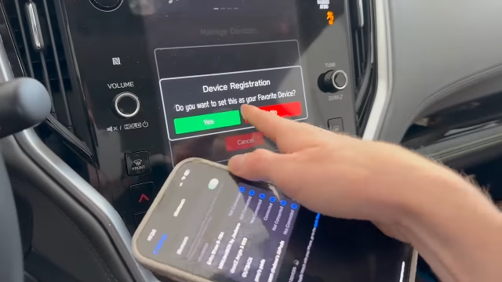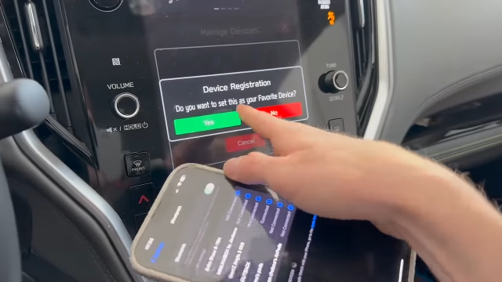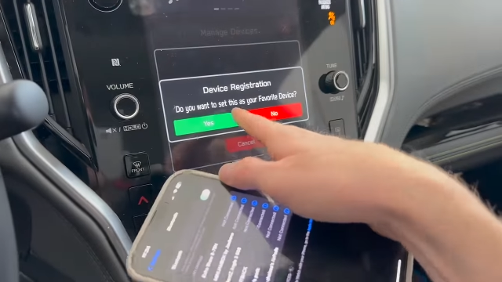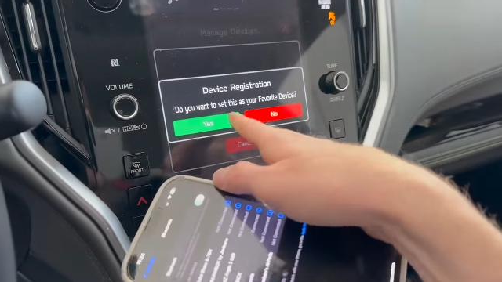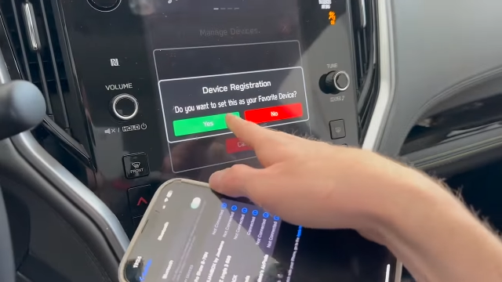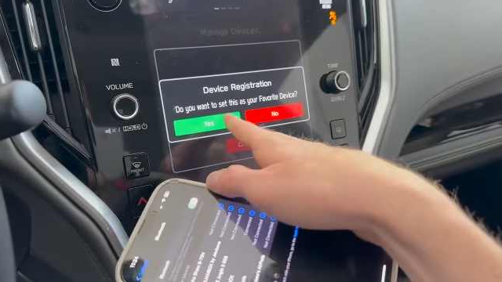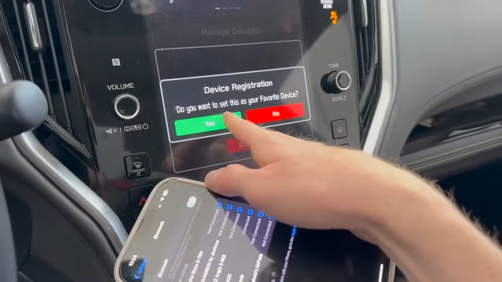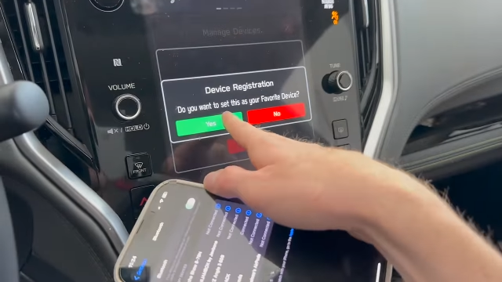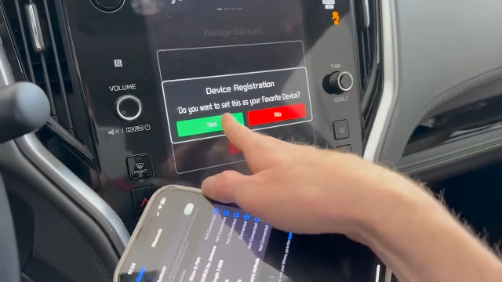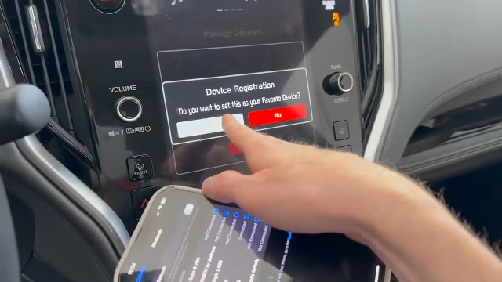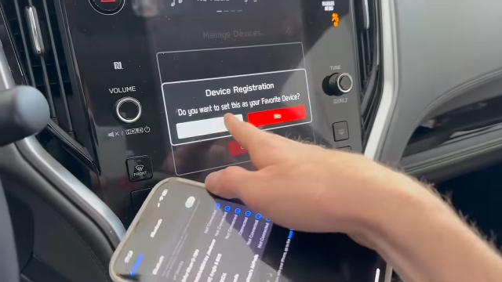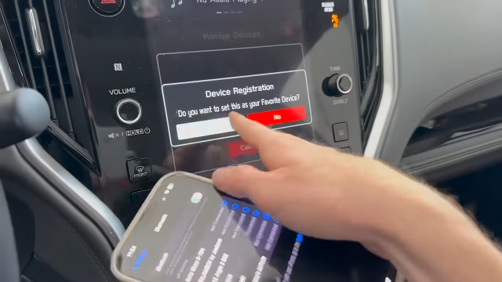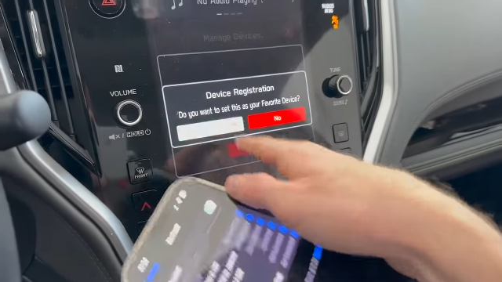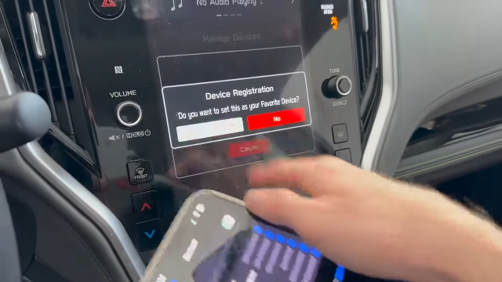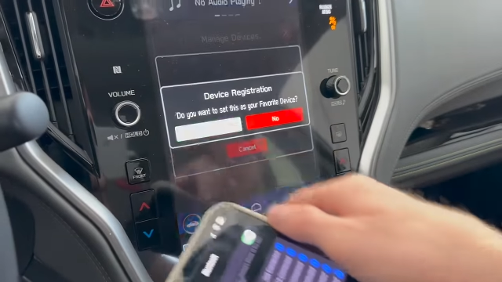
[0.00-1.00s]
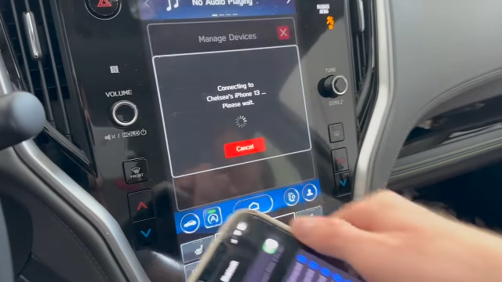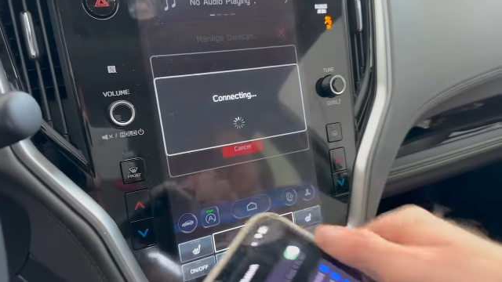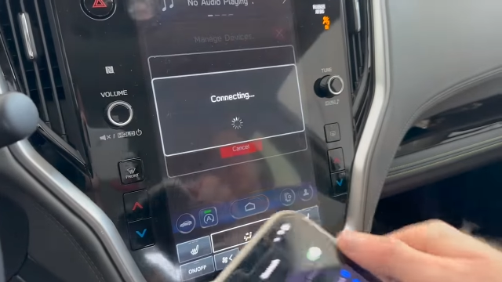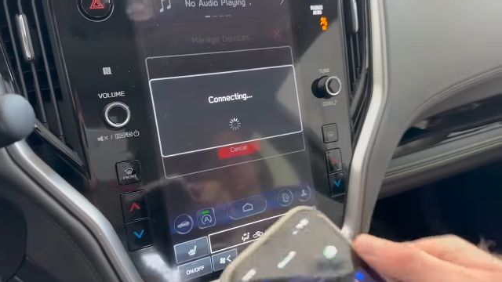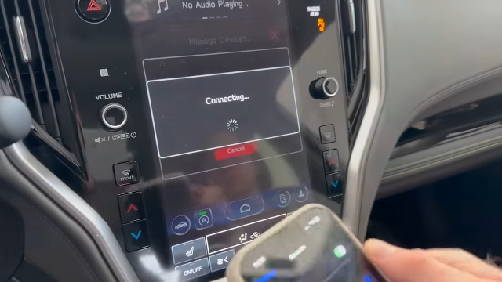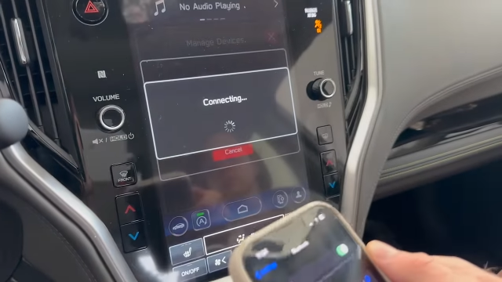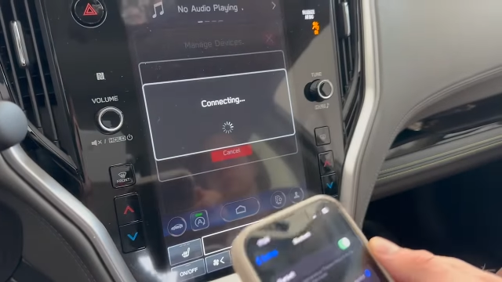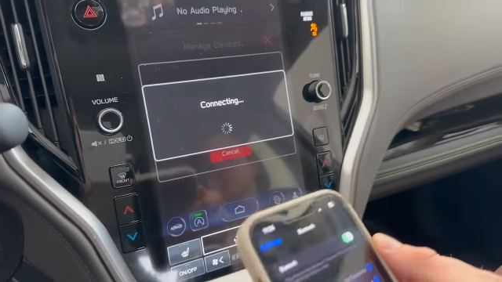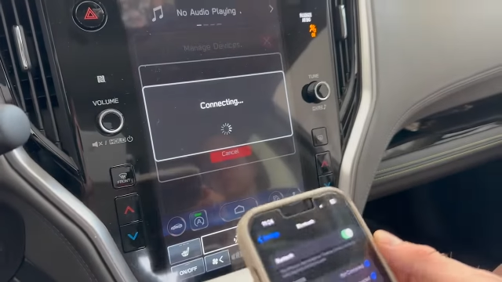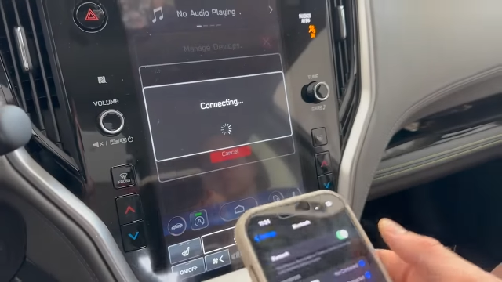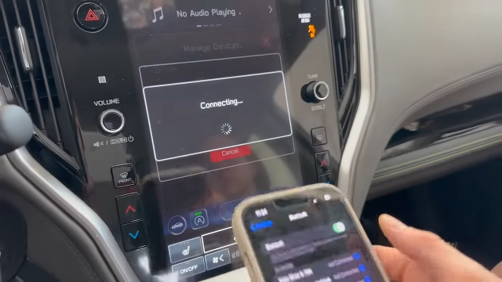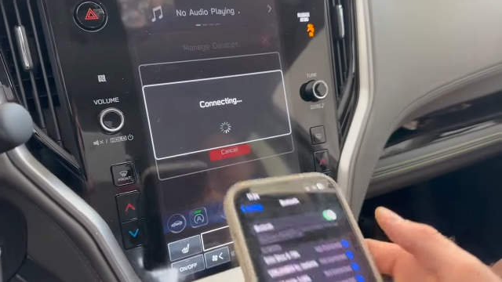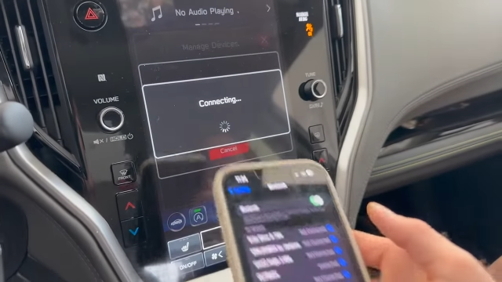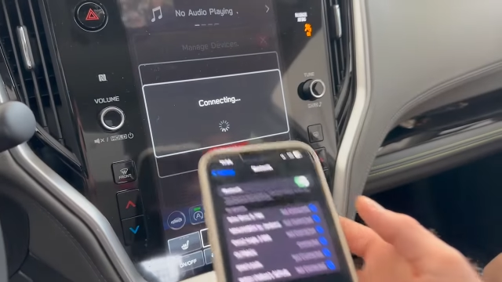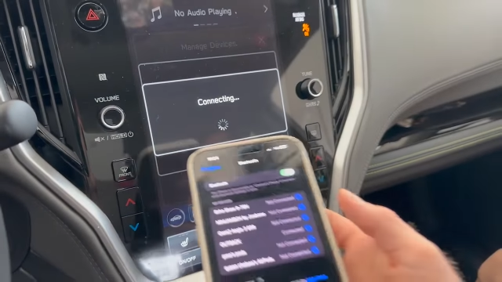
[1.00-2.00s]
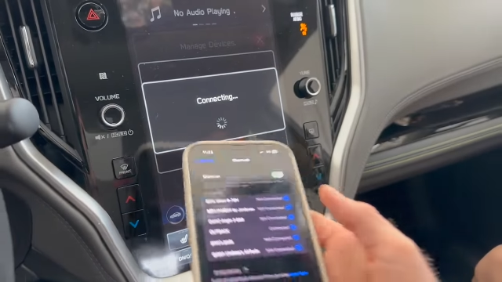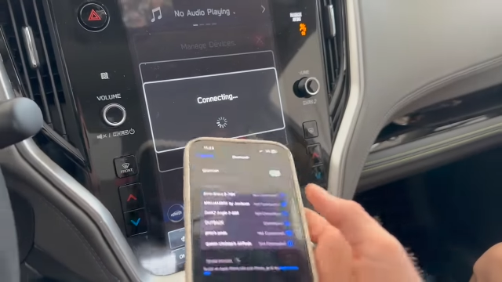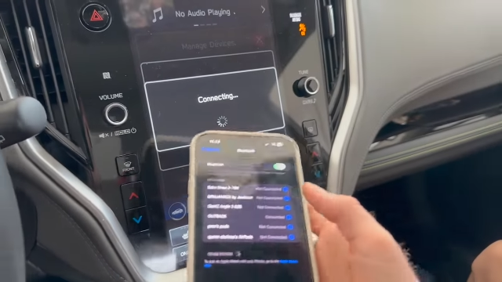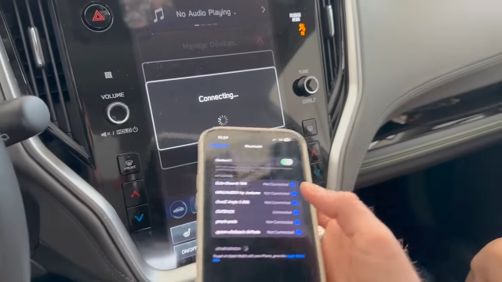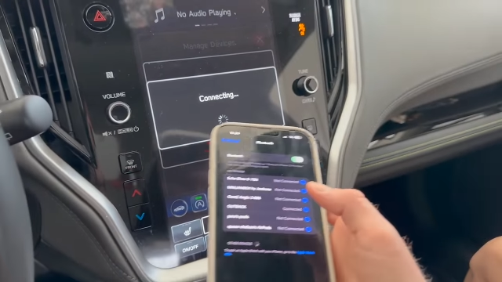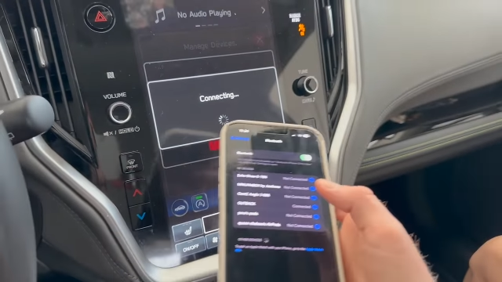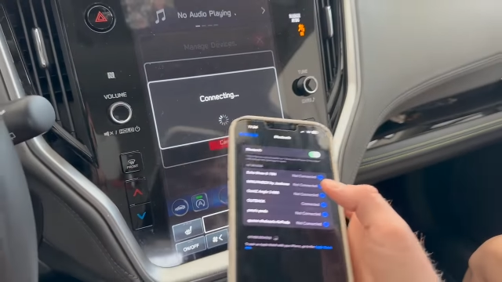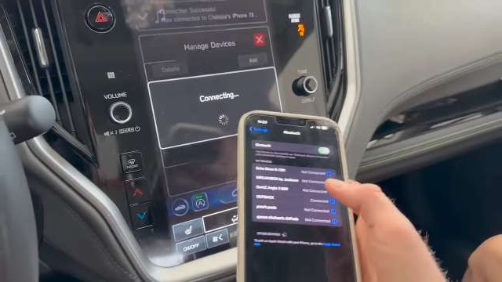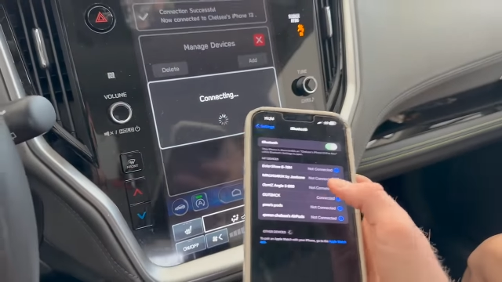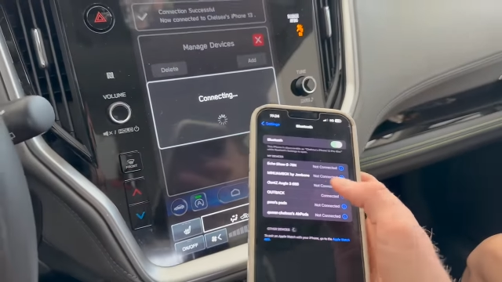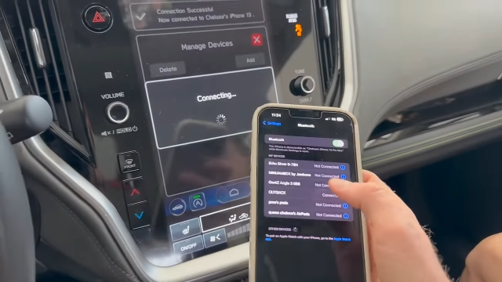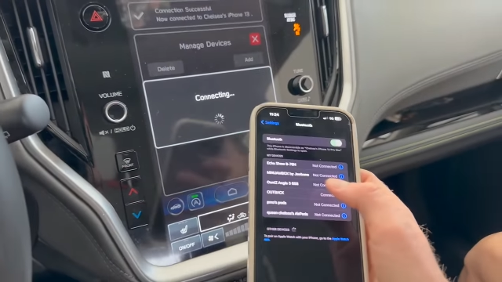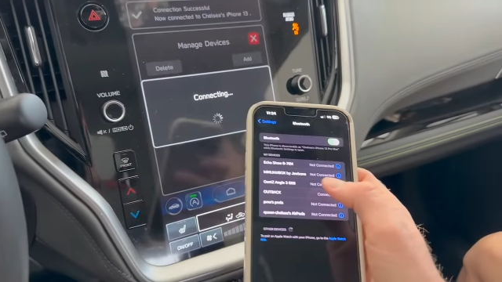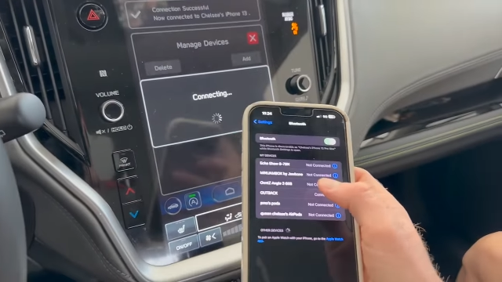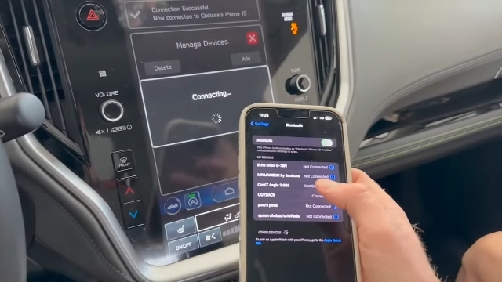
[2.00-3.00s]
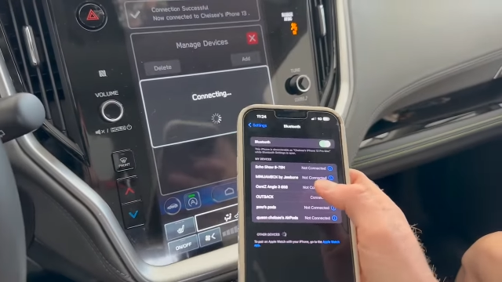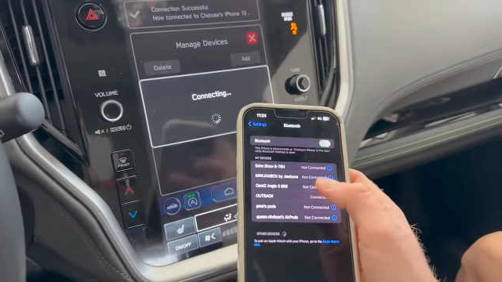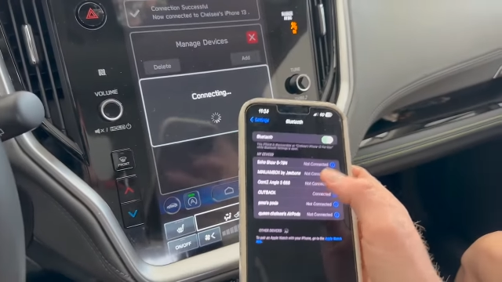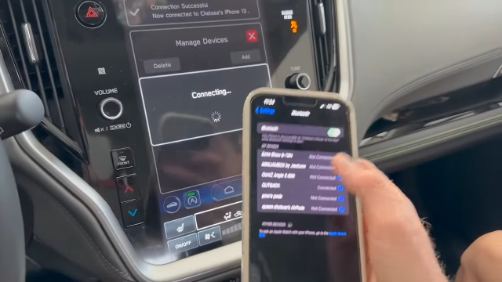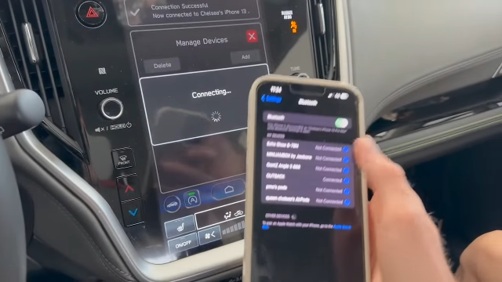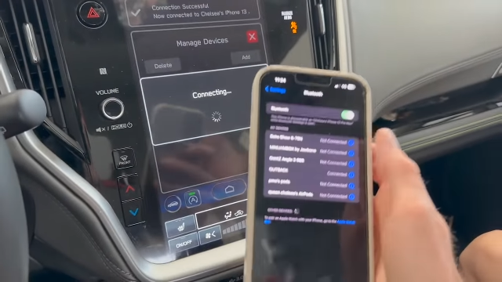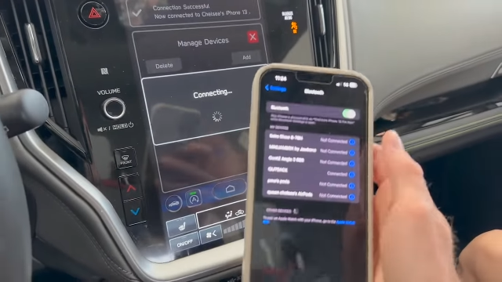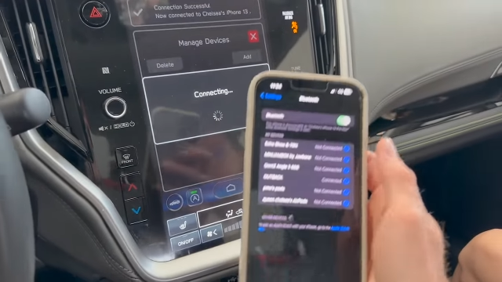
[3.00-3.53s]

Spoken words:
[unreadable: no face in view]